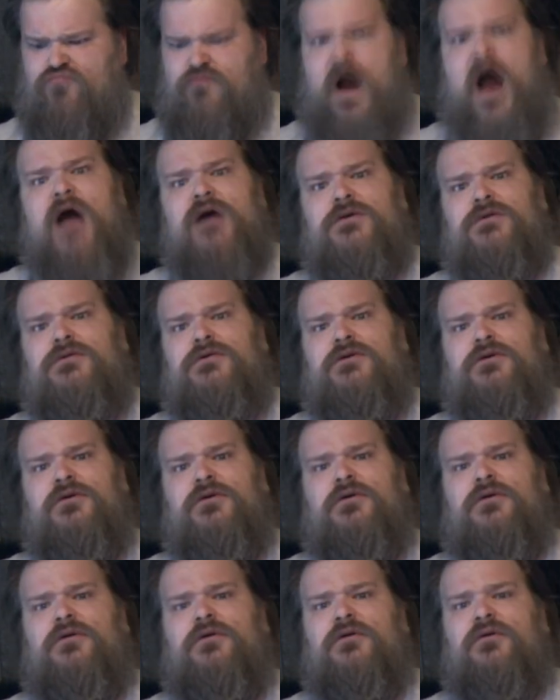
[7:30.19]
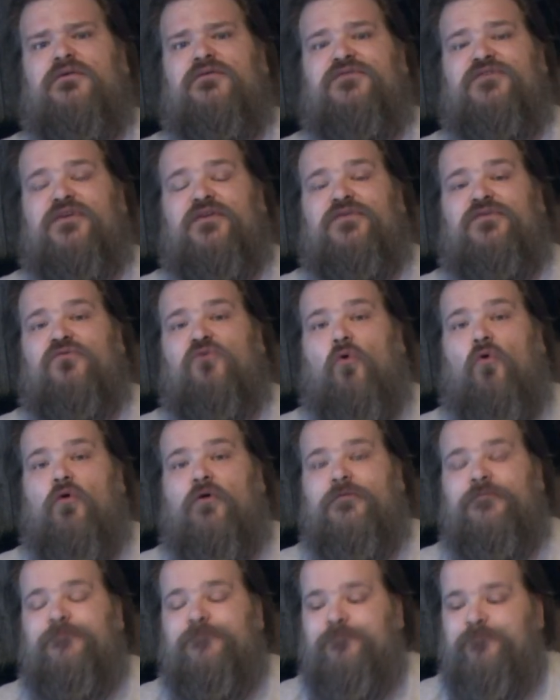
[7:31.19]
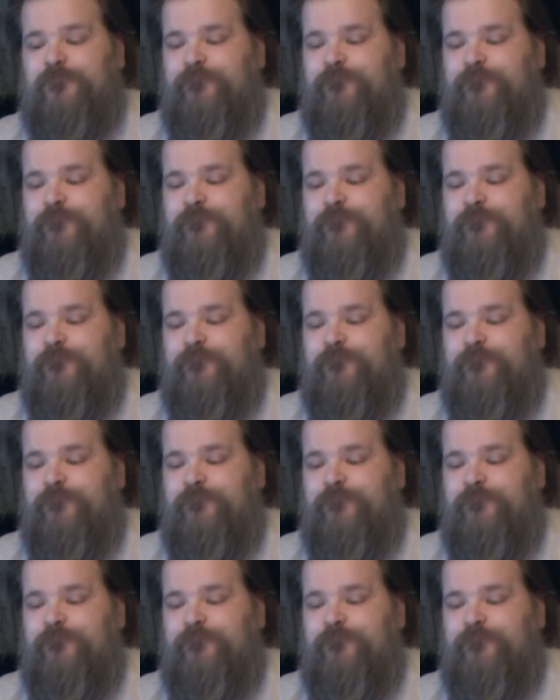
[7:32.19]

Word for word: back? said Thor.